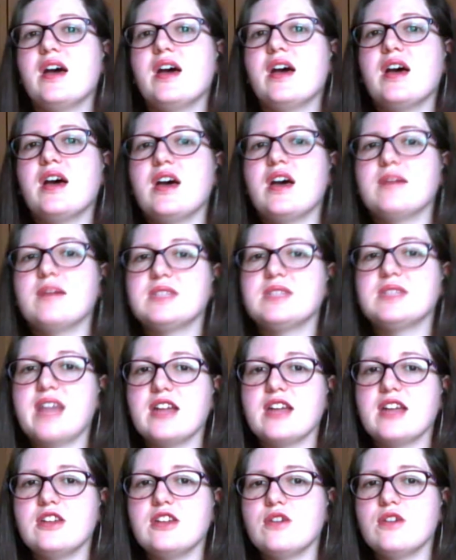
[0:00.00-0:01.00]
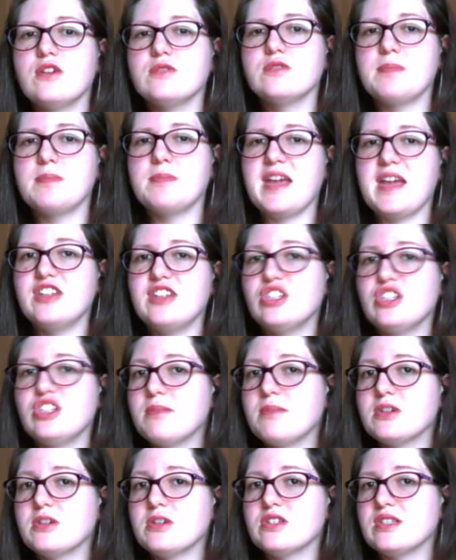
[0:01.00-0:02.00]
Side note, page numbers,
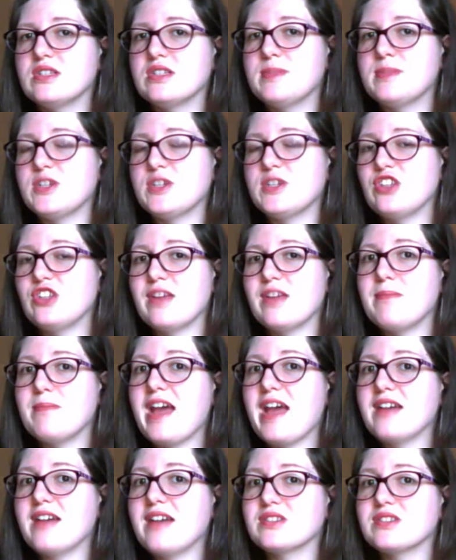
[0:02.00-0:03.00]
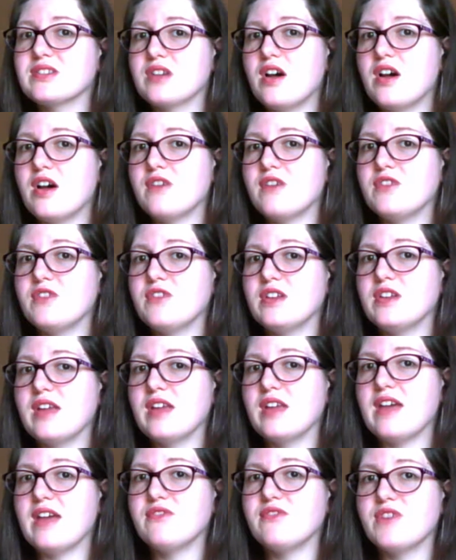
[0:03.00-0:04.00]
especially on Macs, often get
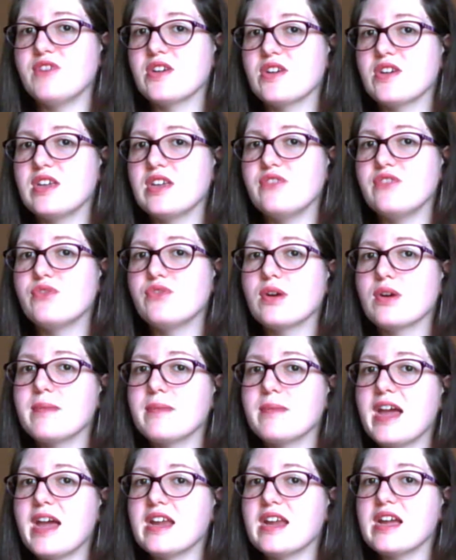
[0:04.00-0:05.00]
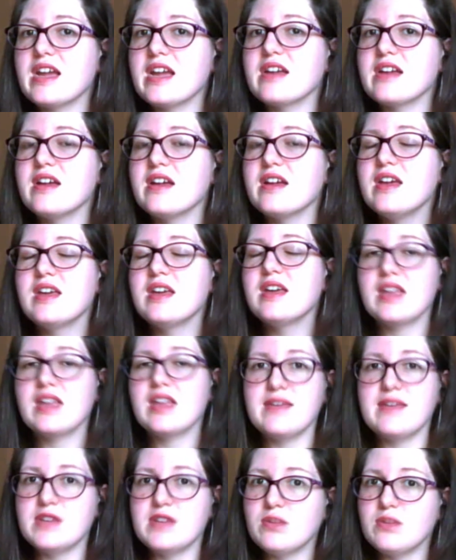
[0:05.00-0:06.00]
funky formatting, even
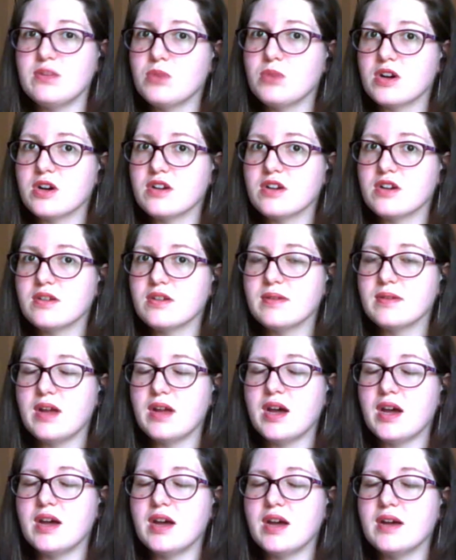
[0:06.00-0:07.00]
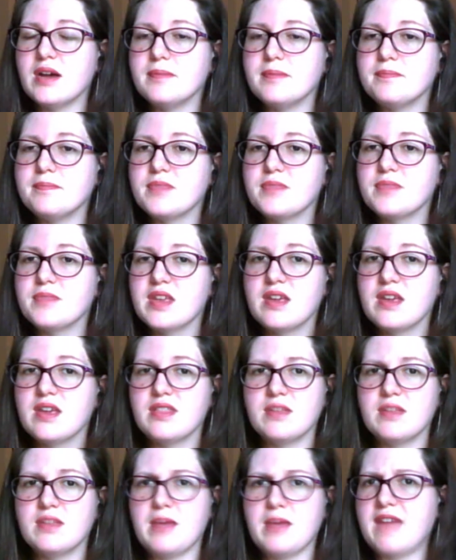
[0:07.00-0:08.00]
in Word. They'll
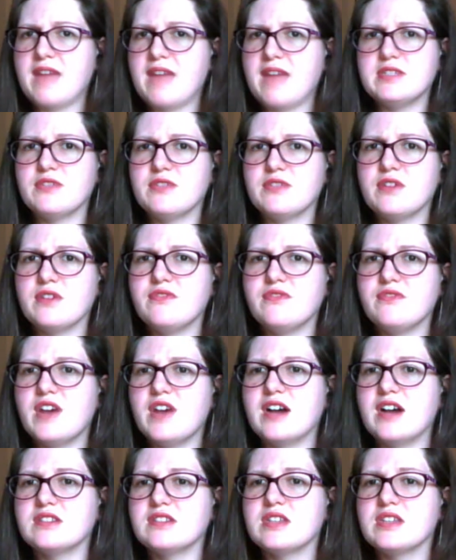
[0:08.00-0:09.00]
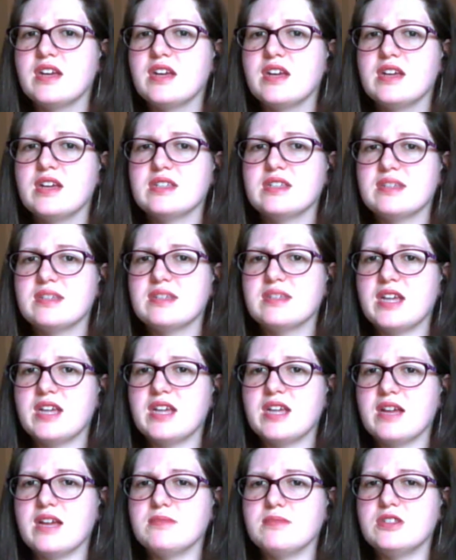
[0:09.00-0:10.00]
have a different font.
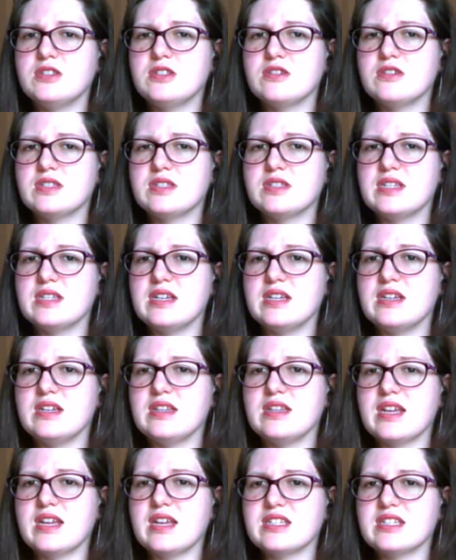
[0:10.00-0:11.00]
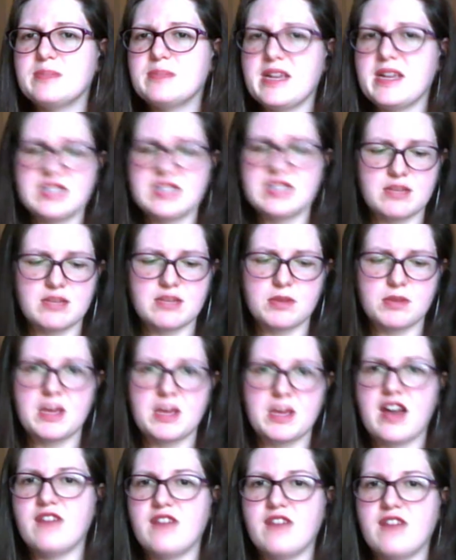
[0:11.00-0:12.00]
Sometimes you'll see like spacing will be off,
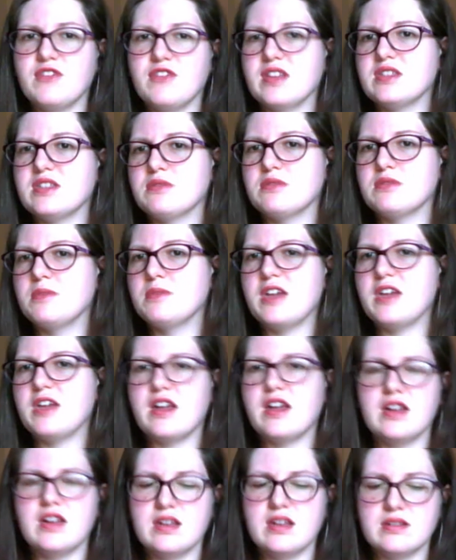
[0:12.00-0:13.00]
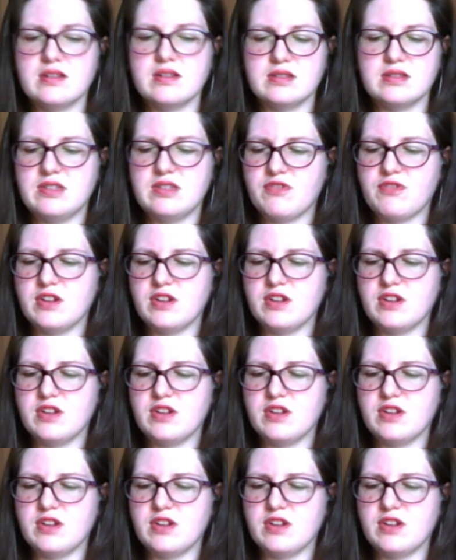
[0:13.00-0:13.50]
like this will be on a different